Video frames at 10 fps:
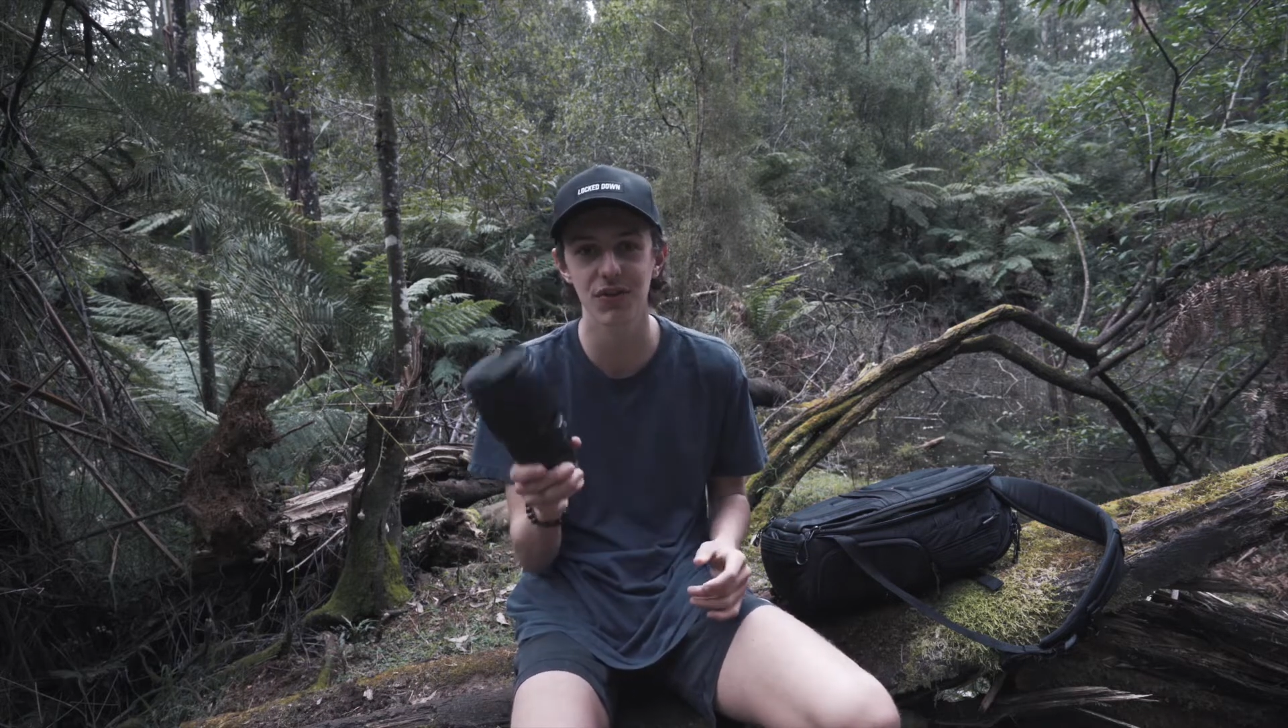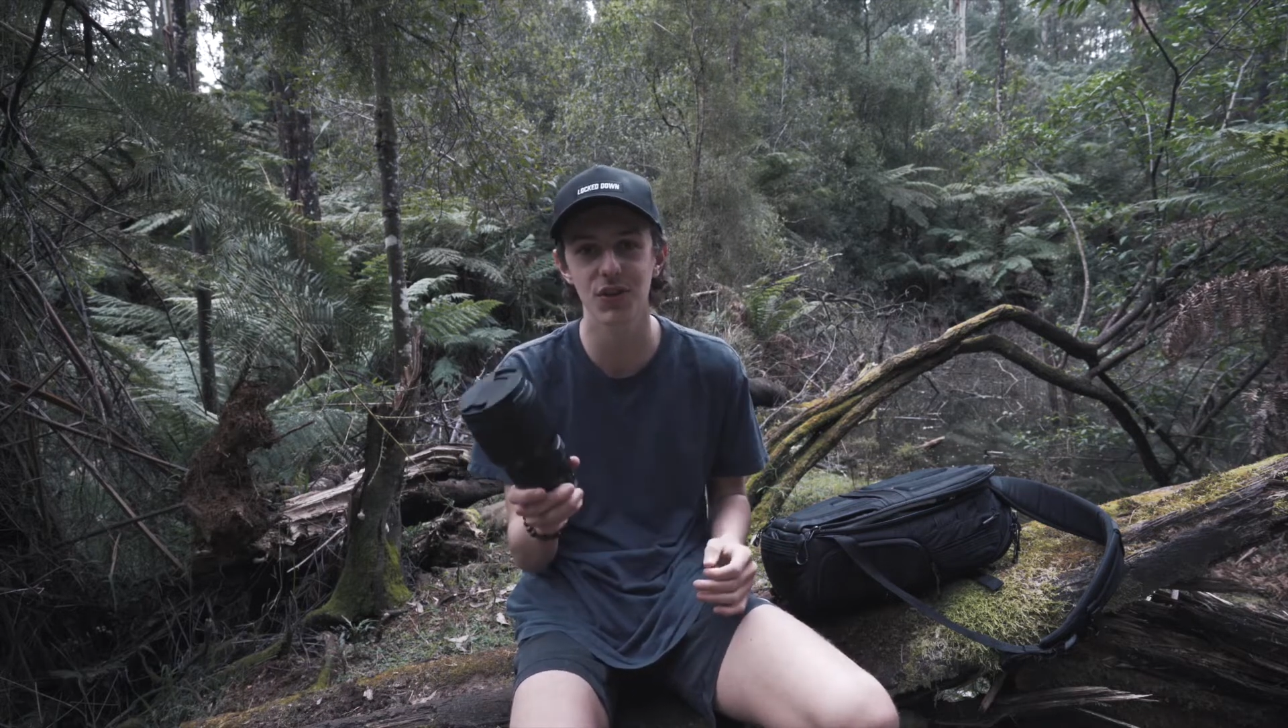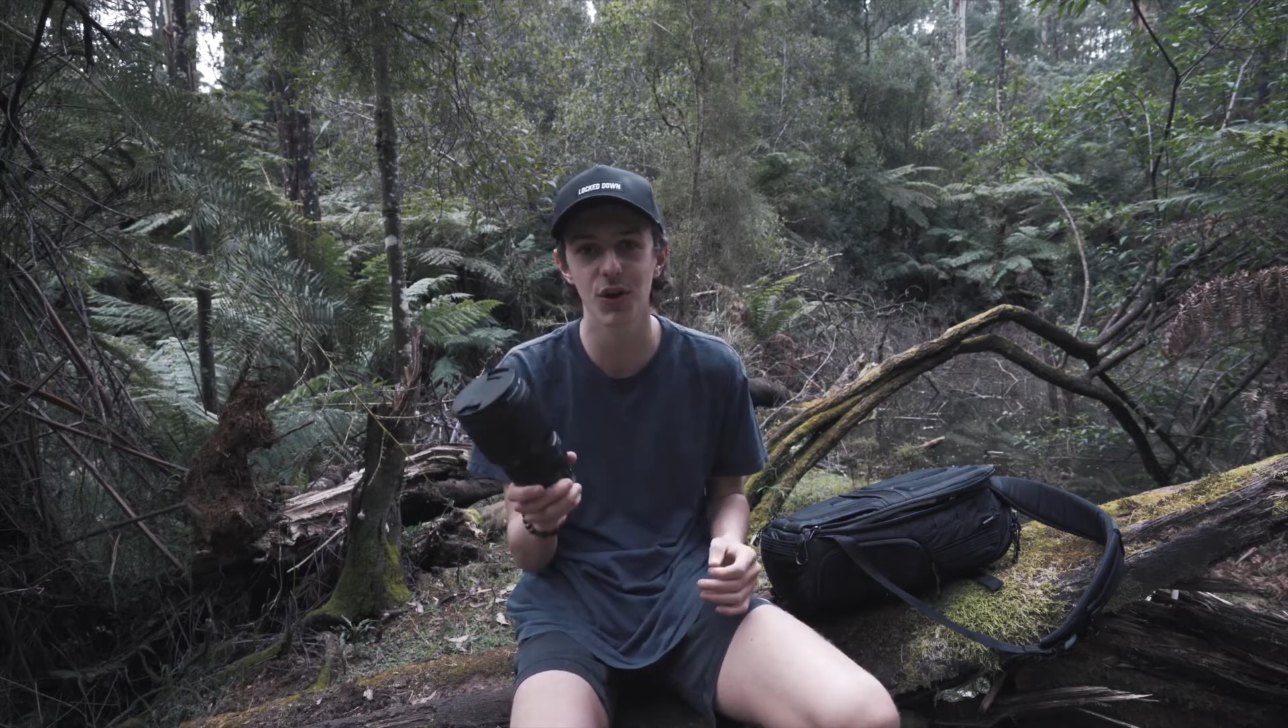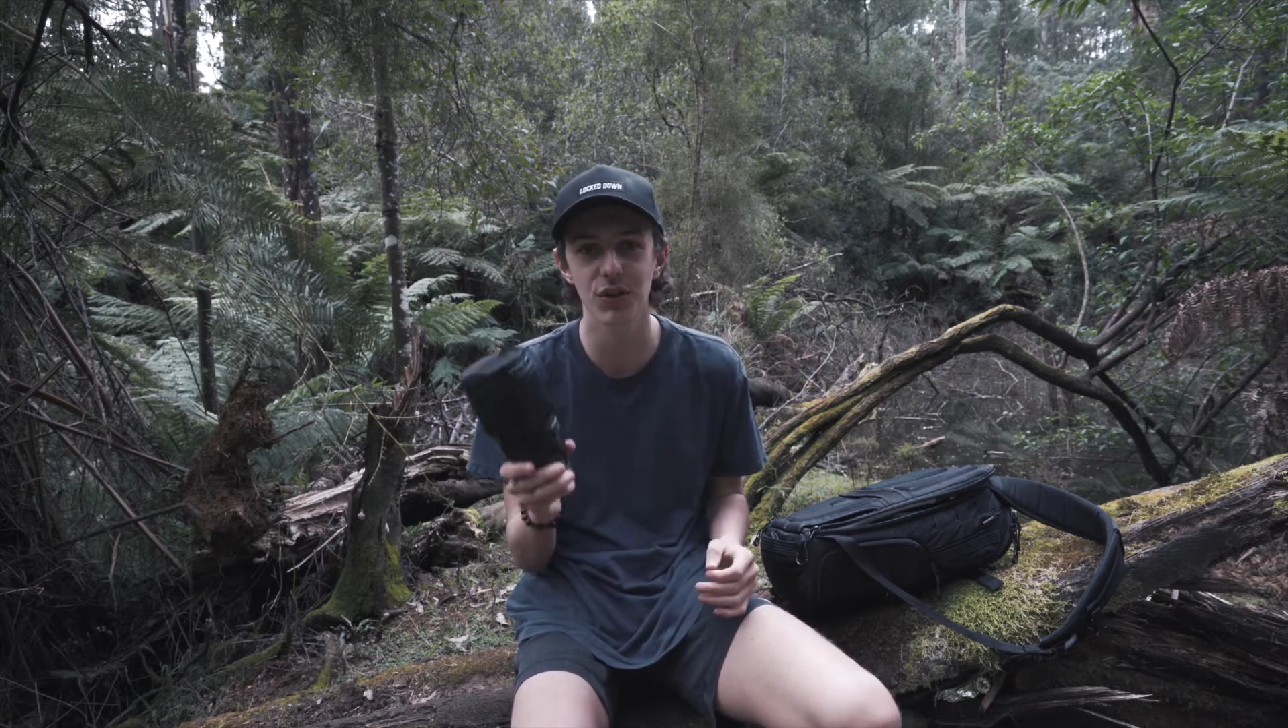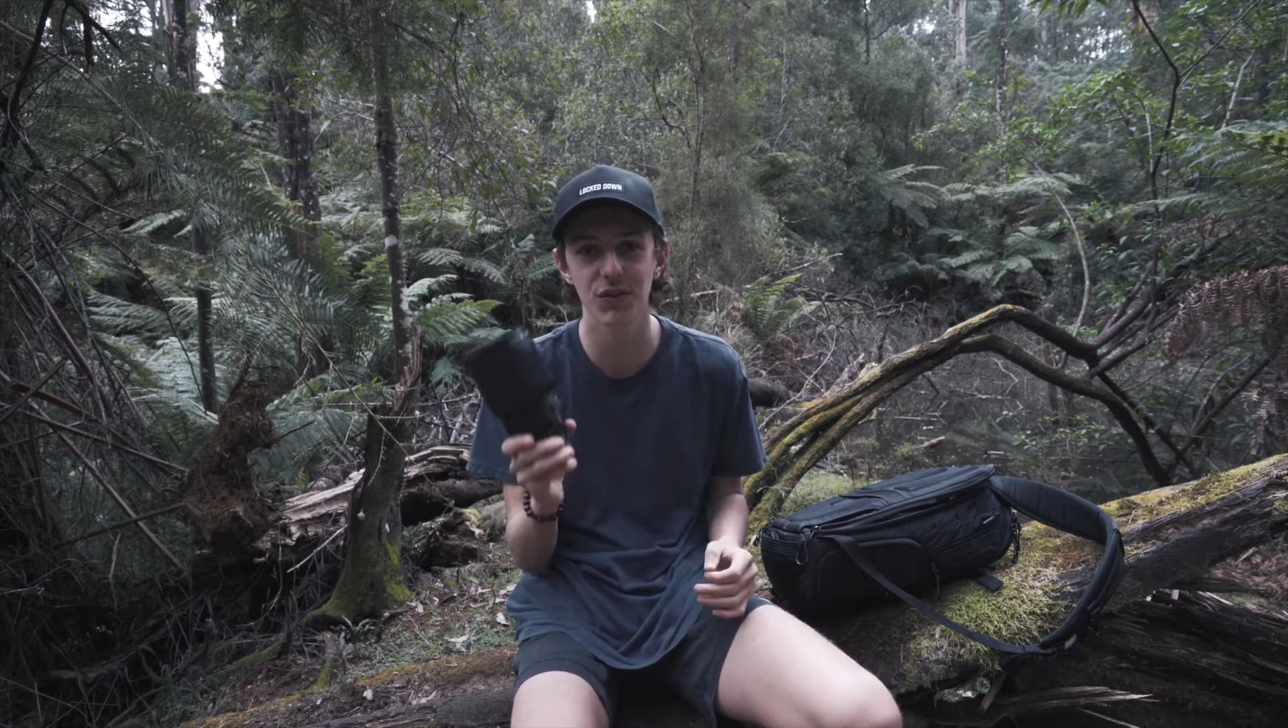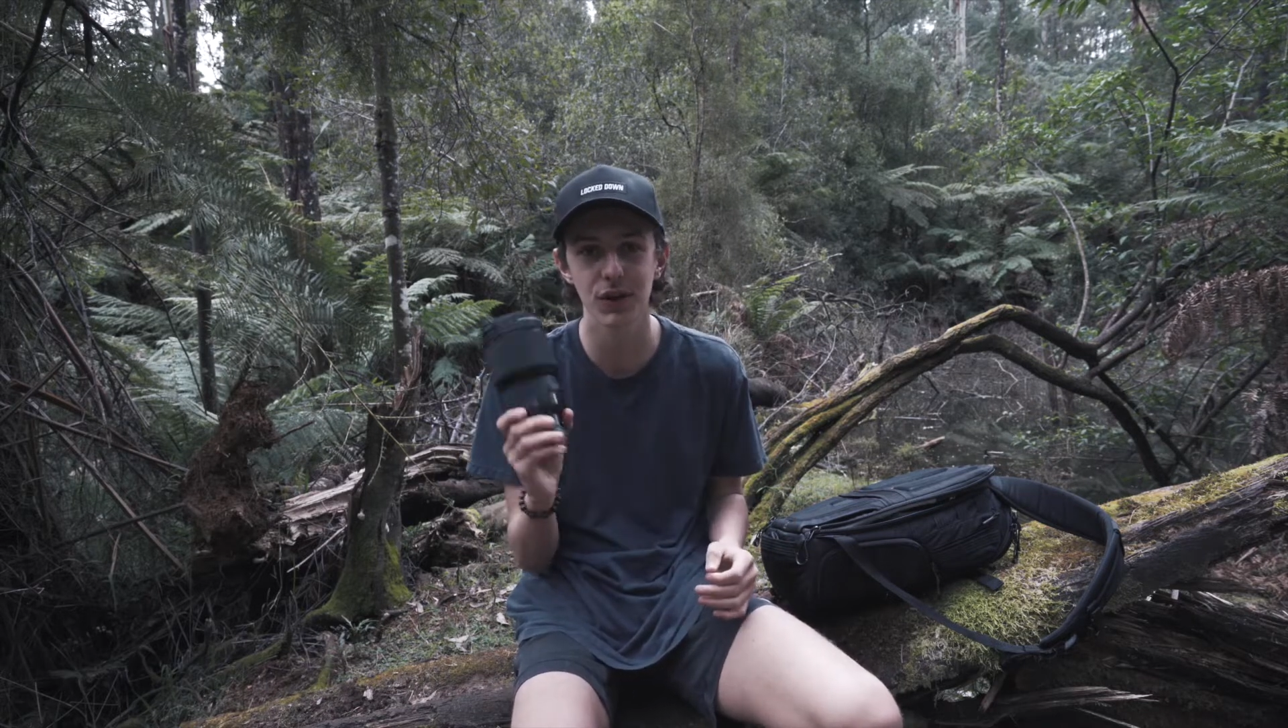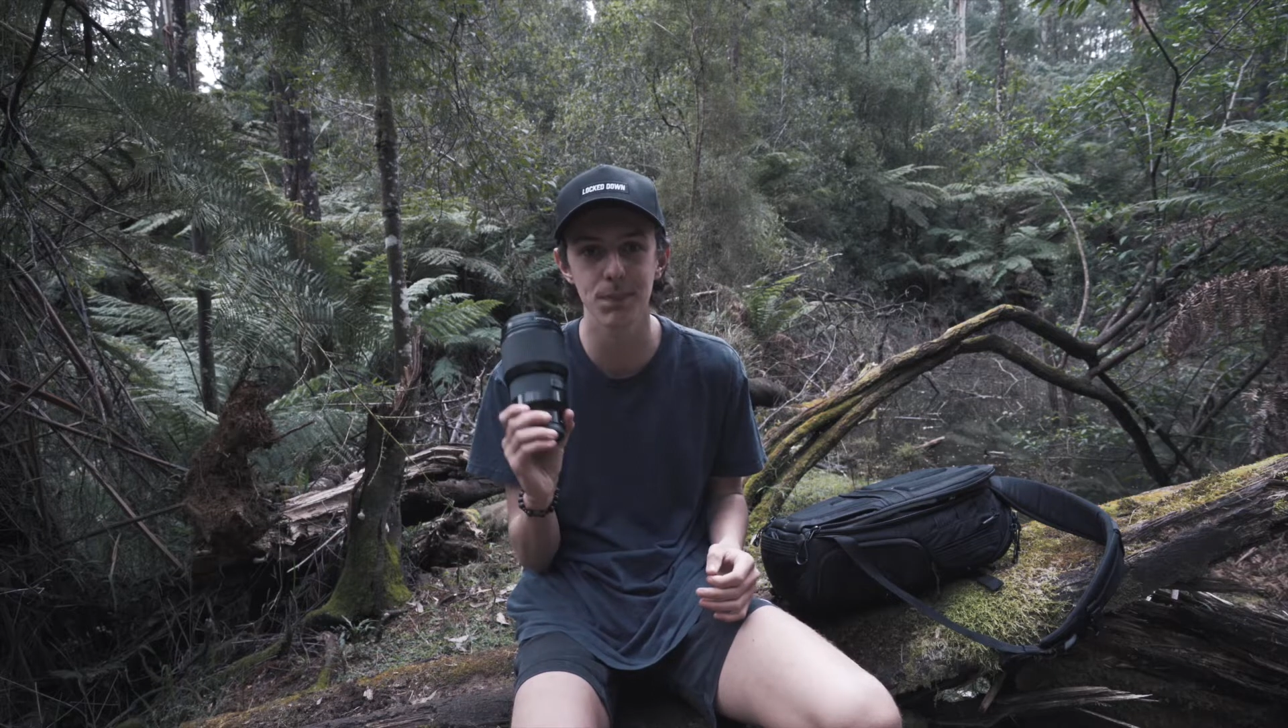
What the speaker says: photography,